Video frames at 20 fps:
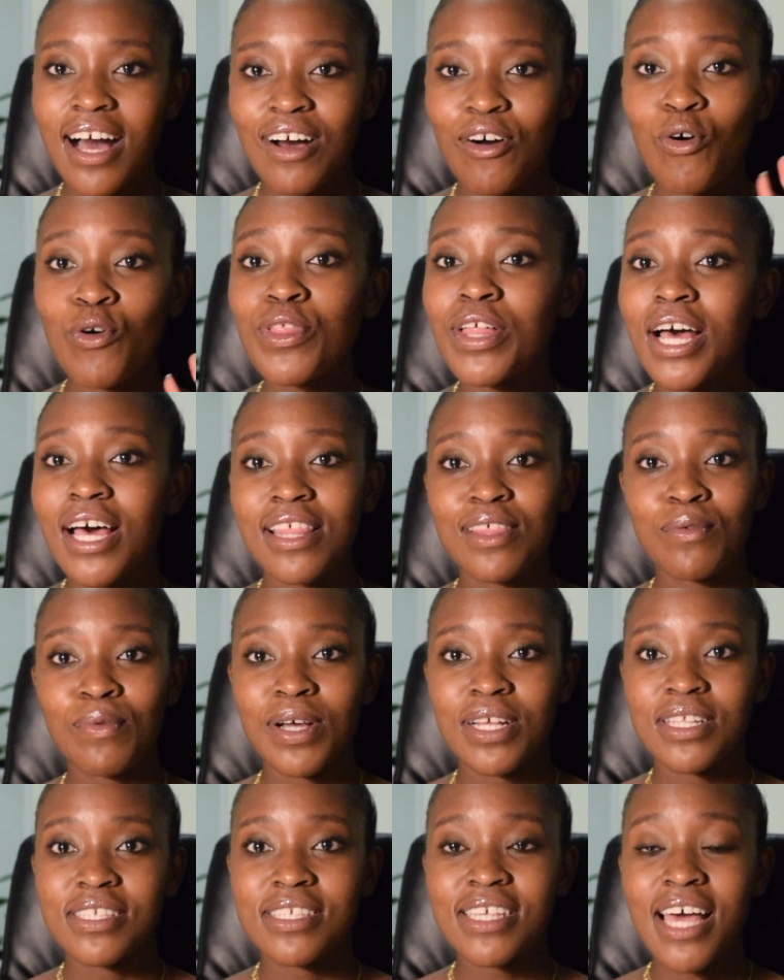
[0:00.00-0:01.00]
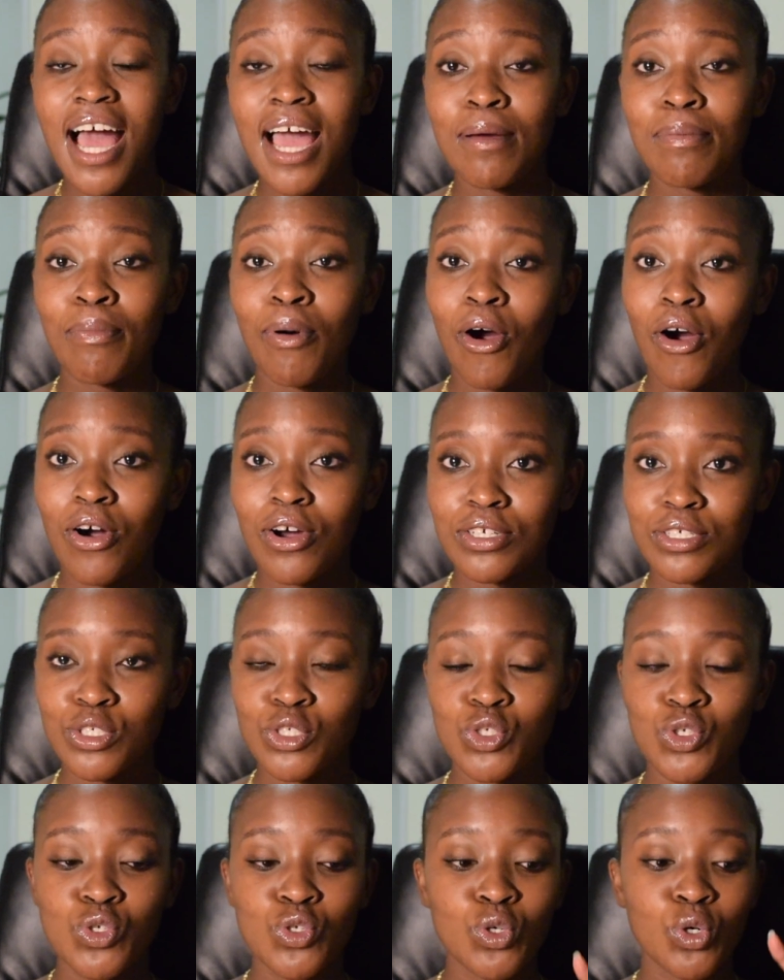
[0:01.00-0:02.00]
All the other ones I passed.
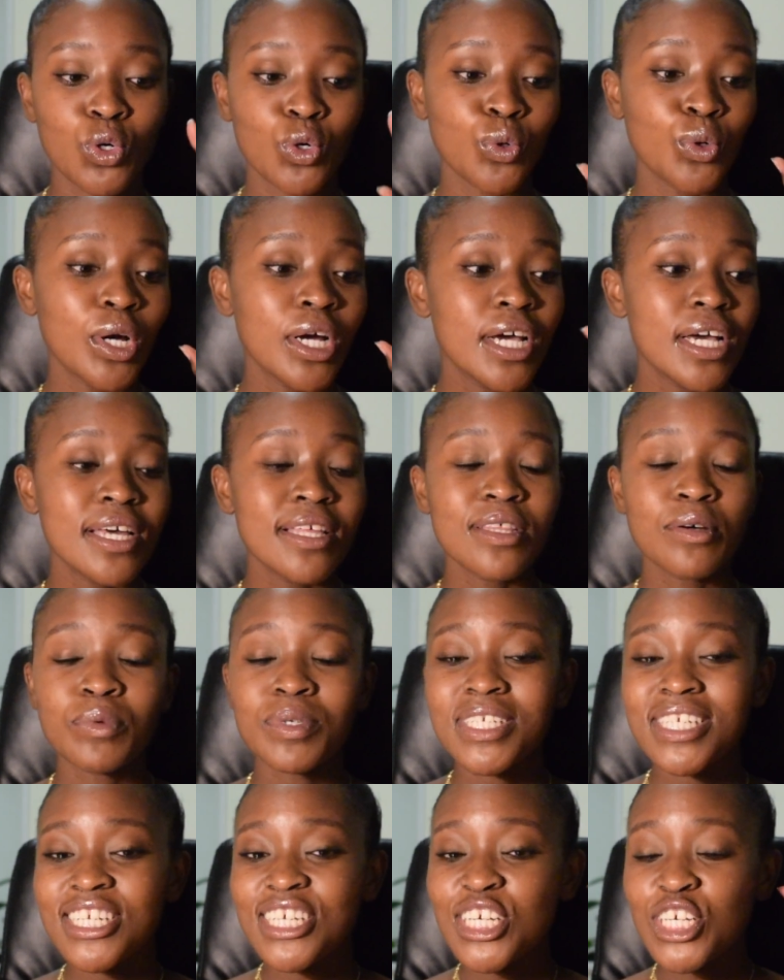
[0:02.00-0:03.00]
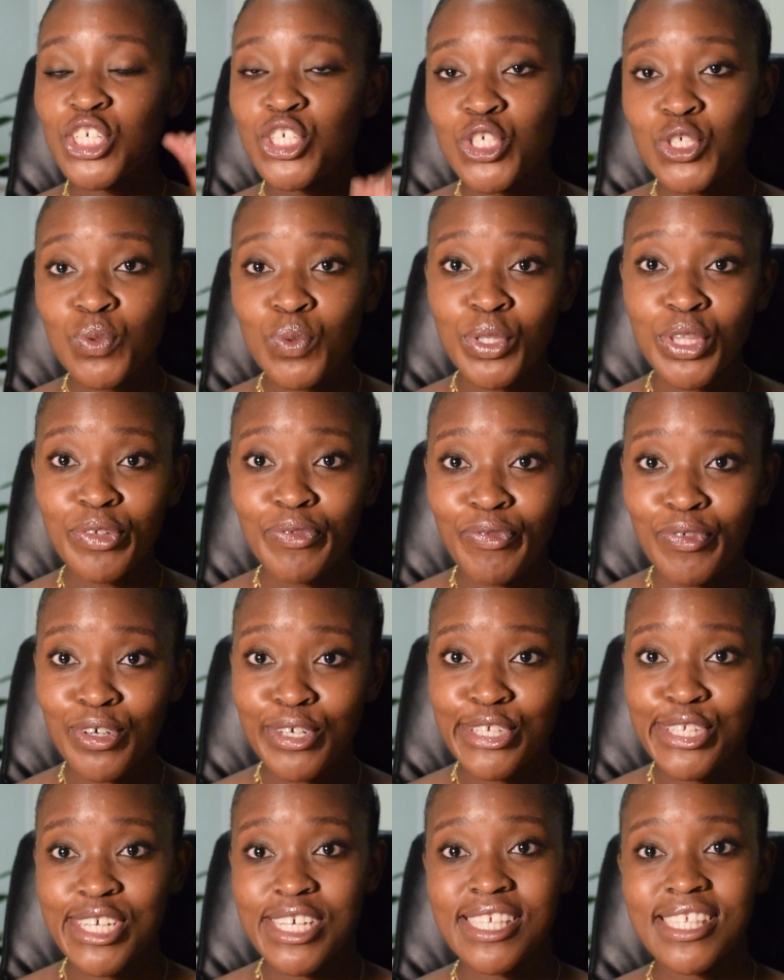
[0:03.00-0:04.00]
So there was an issue with the
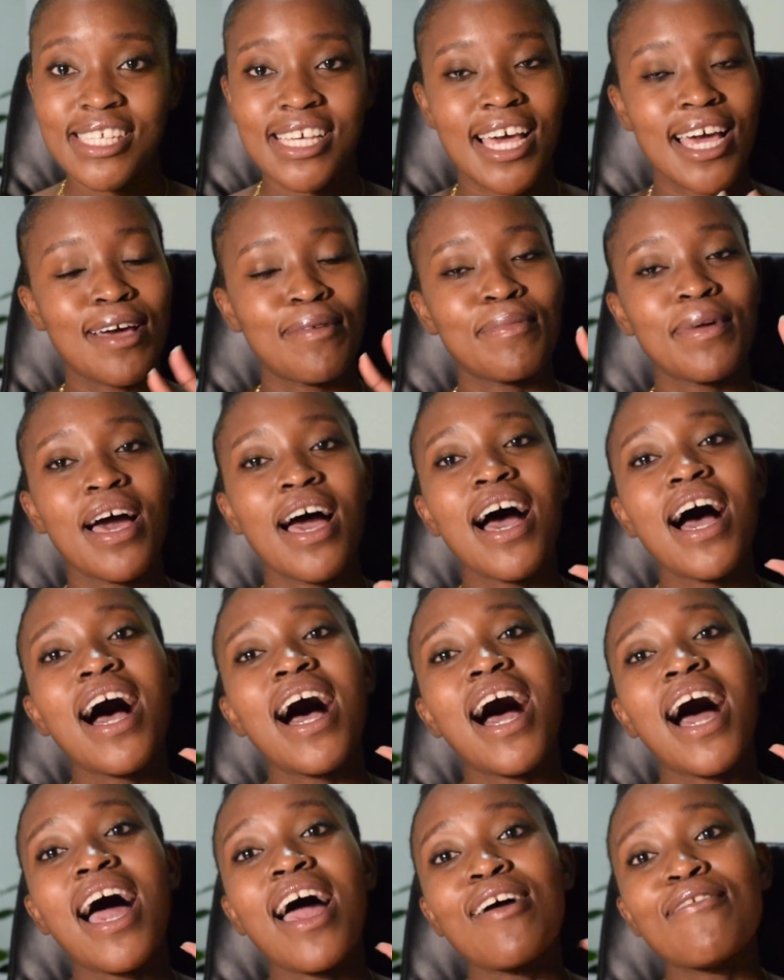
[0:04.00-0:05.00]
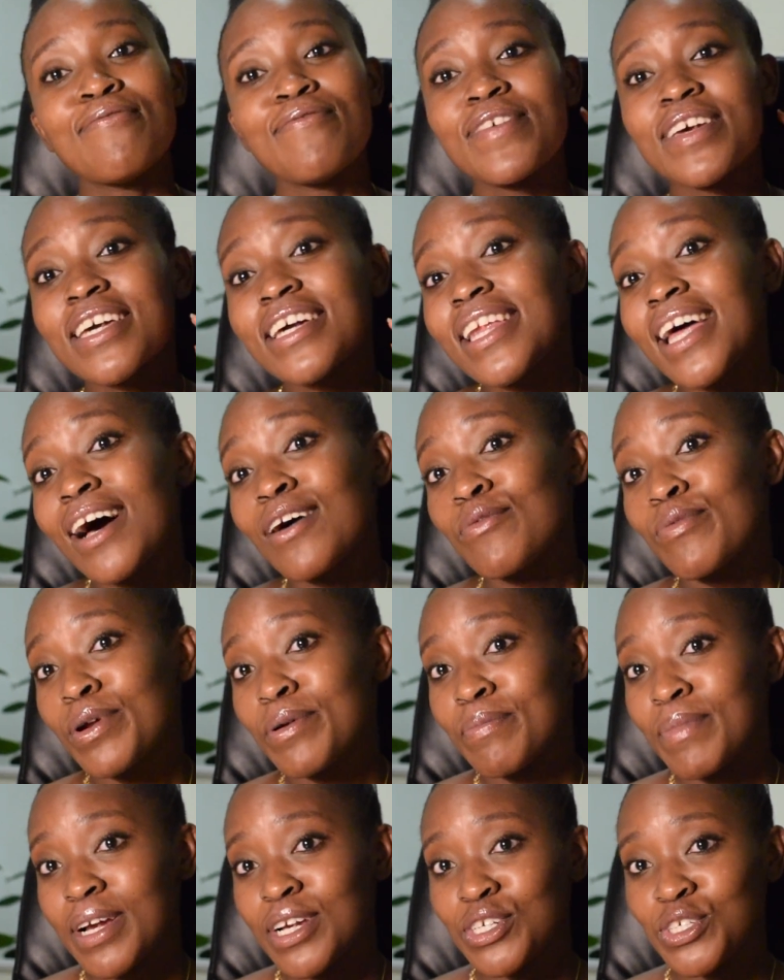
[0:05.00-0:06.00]
first exam. I figured out
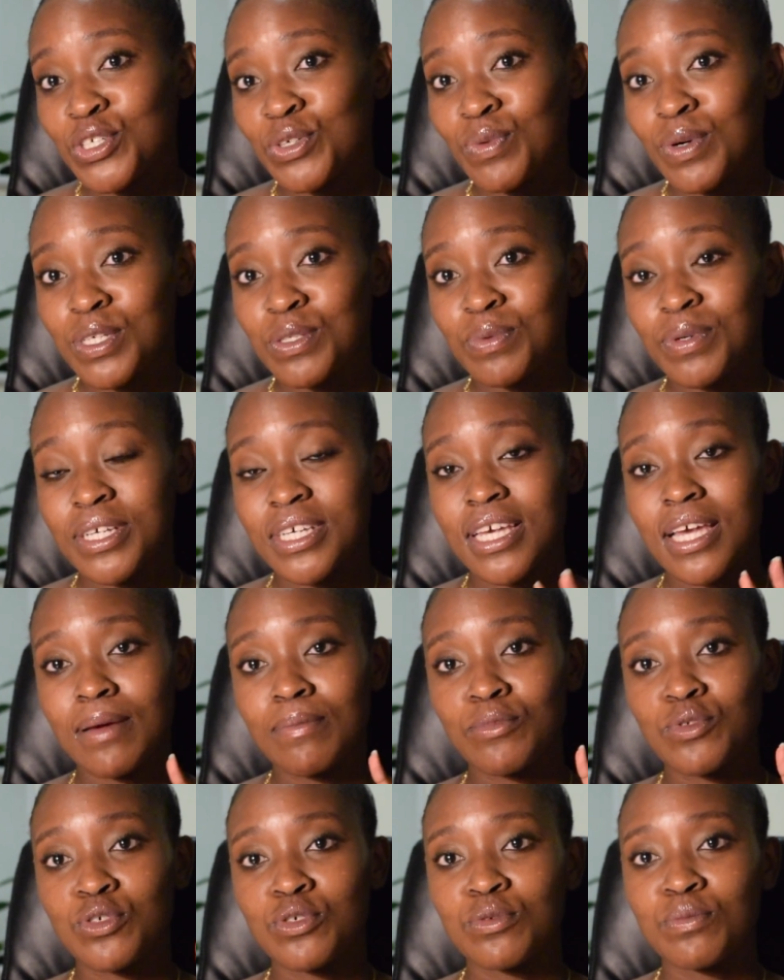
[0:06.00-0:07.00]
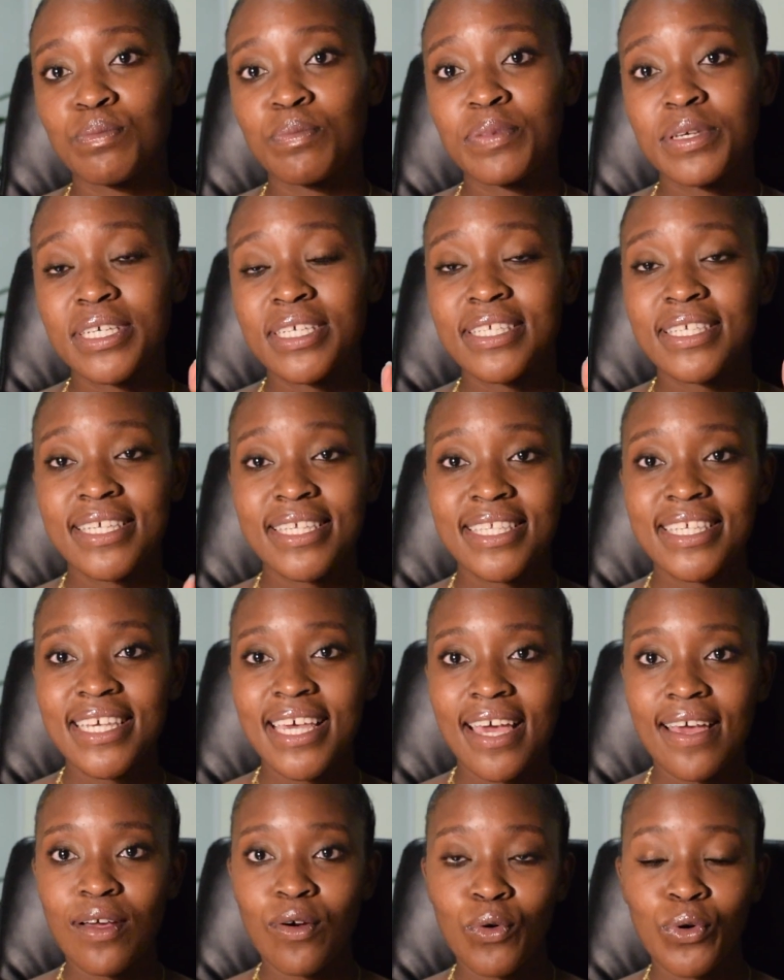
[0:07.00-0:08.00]
what my issue was when it came to
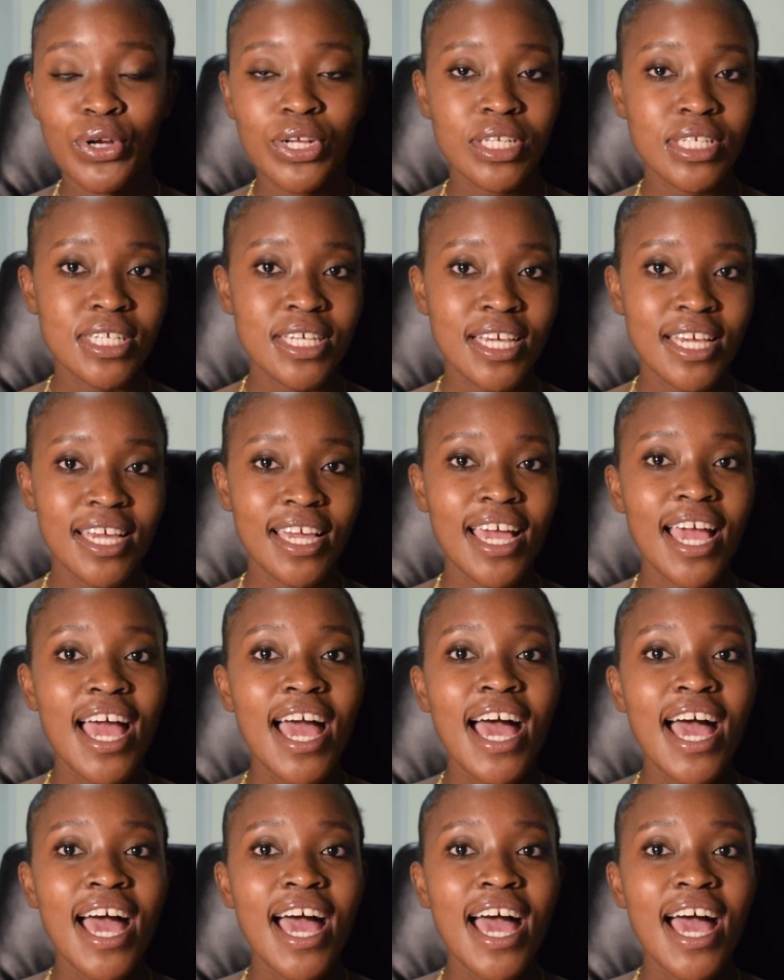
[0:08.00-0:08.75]
BCTA auditing,